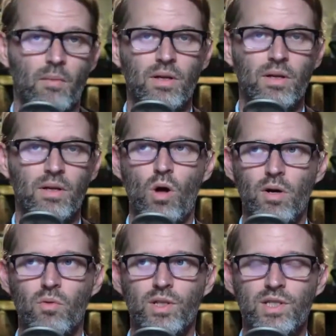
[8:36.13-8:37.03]
Walmart
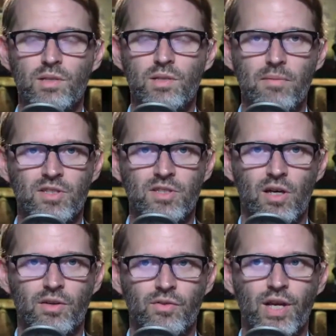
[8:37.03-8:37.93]
wants to be Amazon.
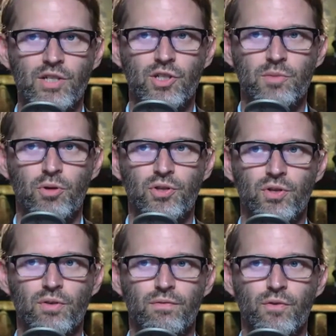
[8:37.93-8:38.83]
They just put their
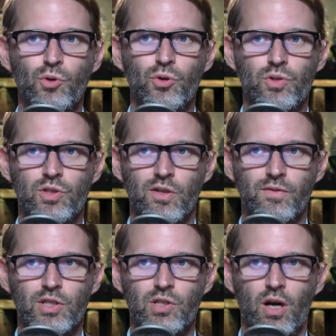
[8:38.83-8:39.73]
Vudu service
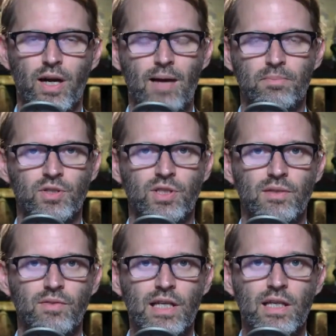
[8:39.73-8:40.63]
on Apple T
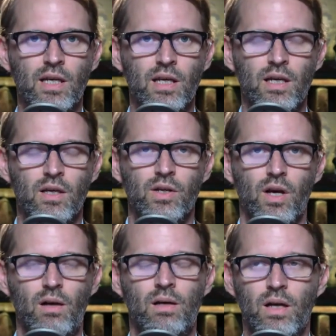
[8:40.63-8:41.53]
V,
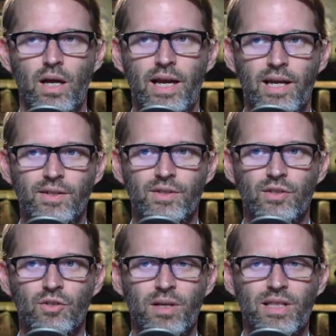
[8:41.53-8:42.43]
and you
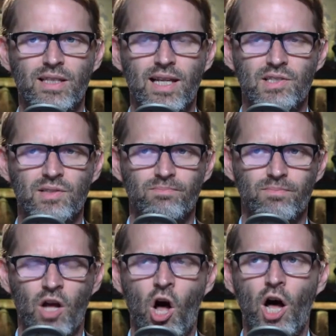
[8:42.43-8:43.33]
may think that's
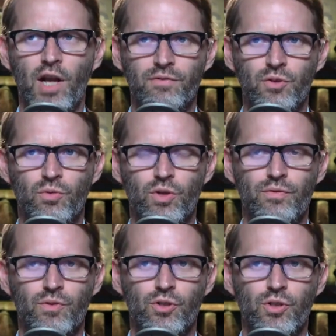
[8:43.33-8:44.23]
odd if you if you're
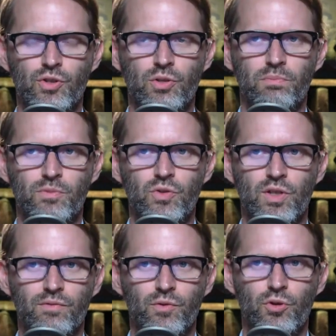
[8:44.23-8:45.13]
used to using
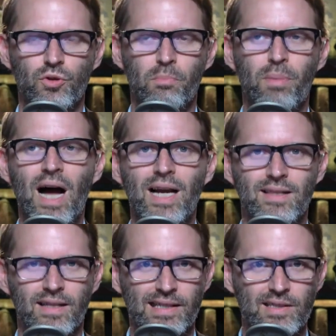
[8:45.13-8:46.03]
Vudu to buy
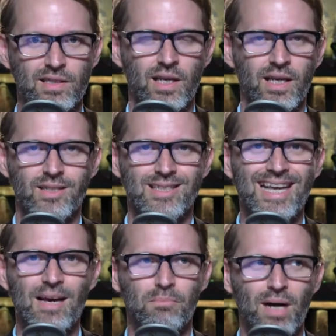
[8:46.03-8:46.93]
things, because you
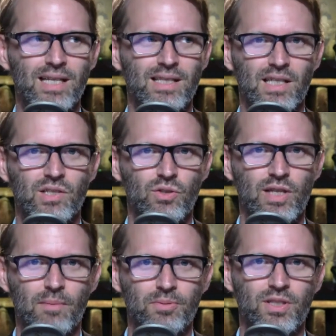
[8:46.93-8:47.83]
can't buy things through the
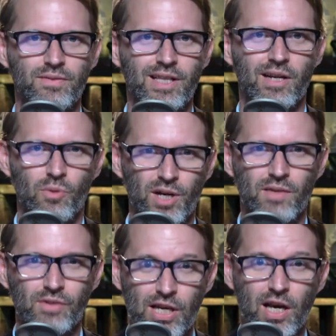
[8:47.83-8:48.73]
Apple T V. They don't want to give a
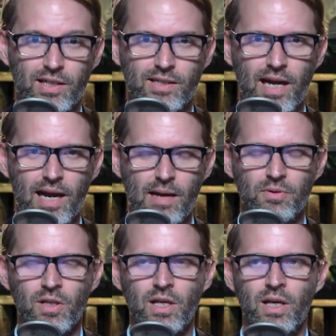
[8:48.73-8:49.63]
cut to Apple.
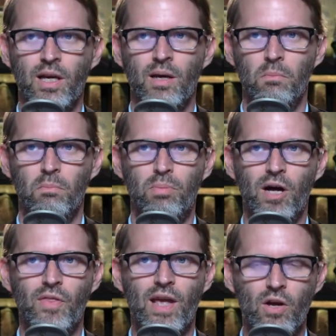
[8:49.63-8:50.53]
But
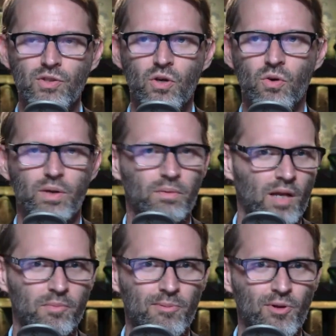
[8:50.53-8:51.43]
they also, a lot of
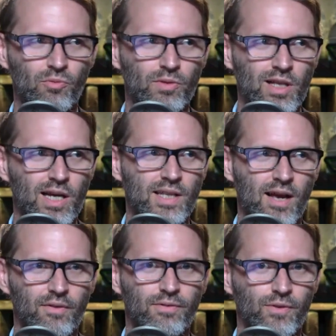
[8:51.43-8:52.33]
people don't realize, have a
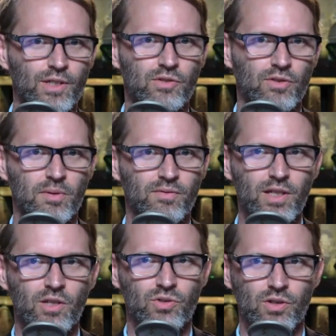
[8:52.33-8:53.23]
free streaming video
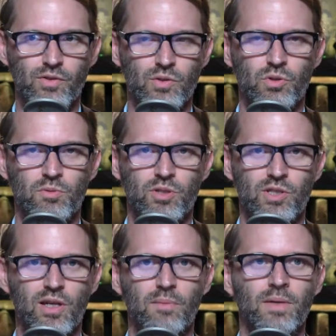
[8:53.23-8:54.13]
service, which puts
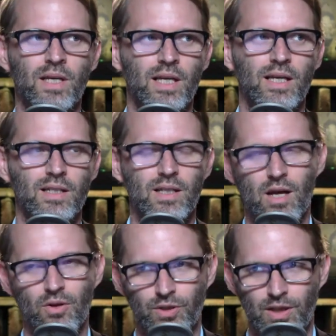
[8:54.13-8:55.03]
them not
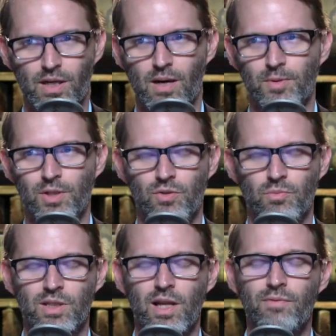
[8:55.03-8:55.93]
only in competition with
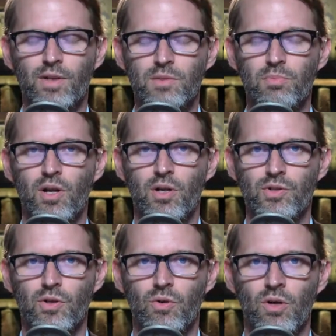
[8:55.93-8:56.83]
Netflix, but
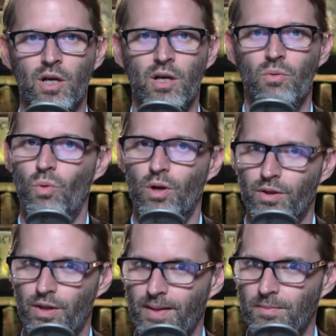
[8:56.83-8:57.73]
also with
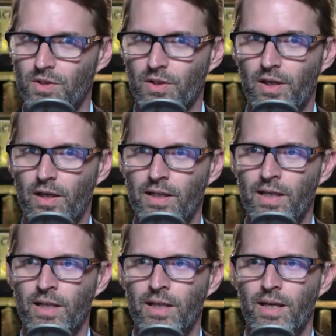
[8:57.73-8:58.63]
Amazon.
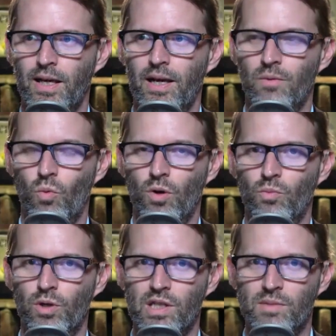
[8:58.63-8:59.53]
Mm. And one would
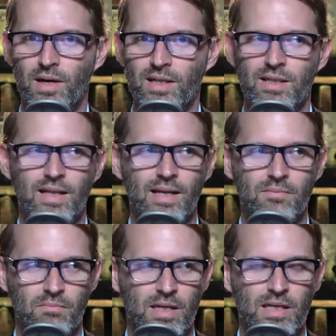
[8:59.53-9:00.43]
expect that
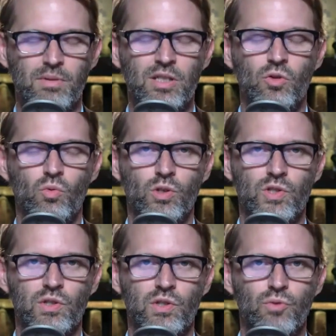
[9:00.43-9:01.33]
maybe you will
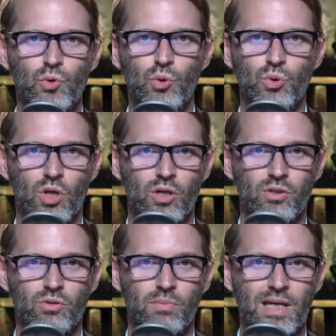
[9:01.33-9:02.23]
see Vudu start to
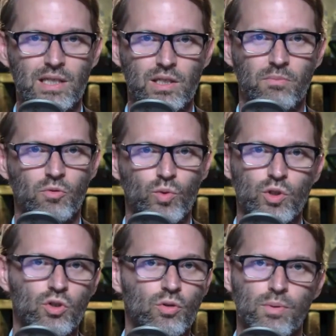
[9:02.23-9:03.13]
make some original
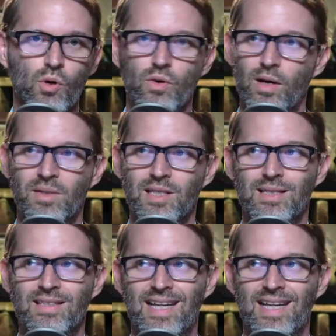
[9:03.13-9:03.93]
programming, since that's the